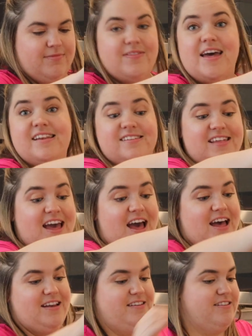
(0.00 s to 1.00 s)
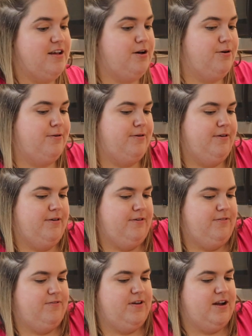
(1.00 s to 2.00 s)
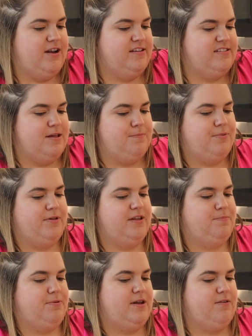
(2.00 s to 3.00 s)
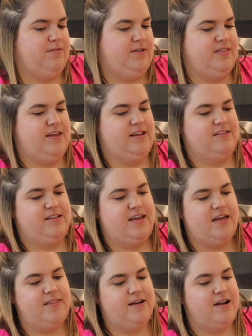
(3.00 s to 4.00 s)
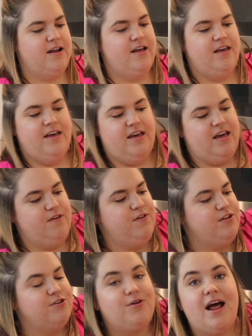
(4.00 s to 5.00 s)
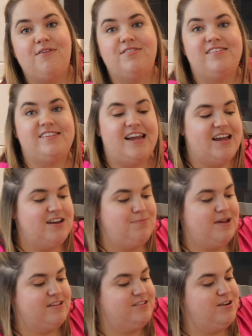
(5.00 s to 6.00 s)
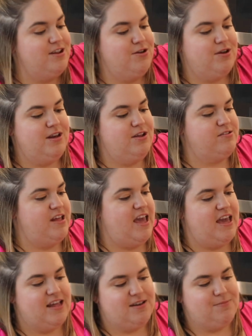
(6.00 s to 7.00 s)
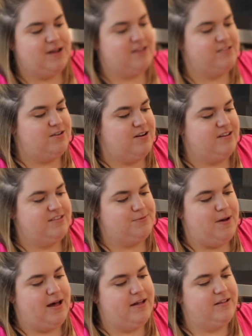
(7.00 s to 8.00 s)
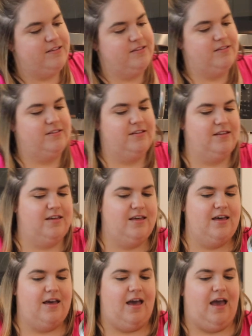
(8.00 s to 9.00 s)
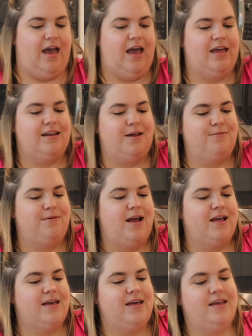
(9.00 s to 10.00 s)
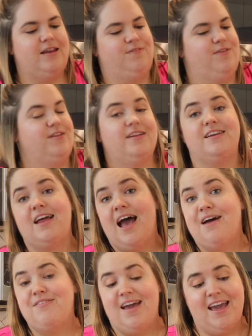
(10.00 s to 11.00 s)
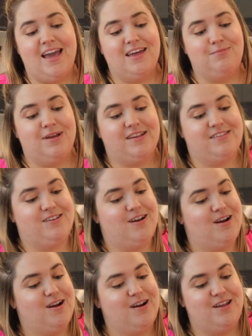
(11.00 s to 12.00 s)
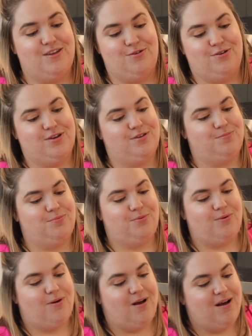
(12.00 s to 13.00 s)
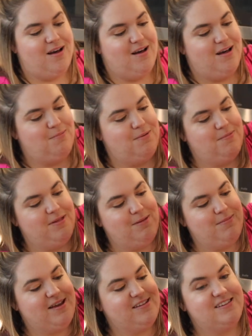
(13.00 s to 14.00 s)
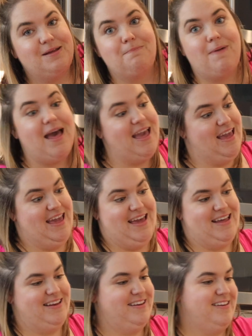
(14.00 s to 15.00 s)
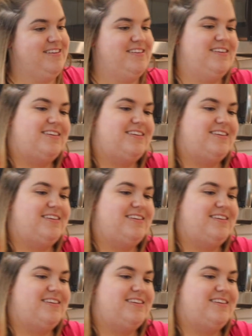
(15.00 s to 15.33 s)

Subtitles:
And that's that. So very simple to put everything together. If you don't have a stand mixer, you can use a hand mixer as well. And I reckon if you didn't have a hand mixer, you could probably mix it by hand.